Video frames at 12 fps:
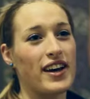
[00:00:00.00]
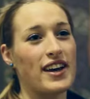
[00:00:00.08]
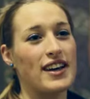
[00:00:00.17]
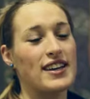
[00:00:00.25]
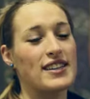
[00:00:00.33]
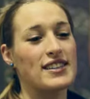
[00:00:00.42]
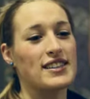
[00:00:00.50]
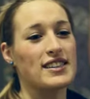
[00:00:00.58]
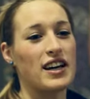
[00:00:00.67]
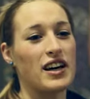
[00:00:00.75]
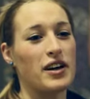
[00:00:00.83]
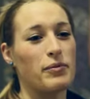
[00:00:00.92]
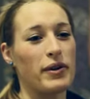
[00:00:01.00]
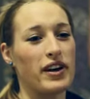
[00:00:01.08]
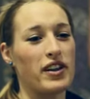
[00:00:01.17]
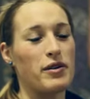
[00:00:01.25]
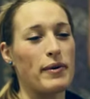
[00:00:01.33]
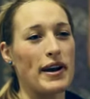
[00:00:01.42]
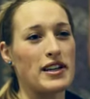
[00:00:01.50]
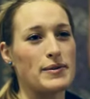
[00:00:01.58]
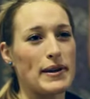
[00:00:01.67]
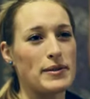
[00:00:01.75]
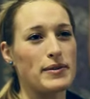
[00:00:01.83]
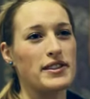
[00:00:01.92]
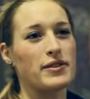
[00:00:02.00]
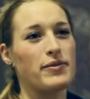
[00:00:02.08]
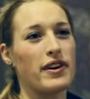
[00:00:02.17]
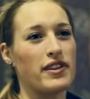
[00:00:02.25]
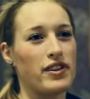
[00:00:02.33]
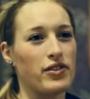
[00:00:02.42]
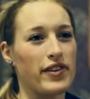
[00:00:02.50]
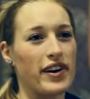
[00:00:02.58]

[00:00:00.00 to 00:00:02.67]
and I play on the Pandas basketball team at the U of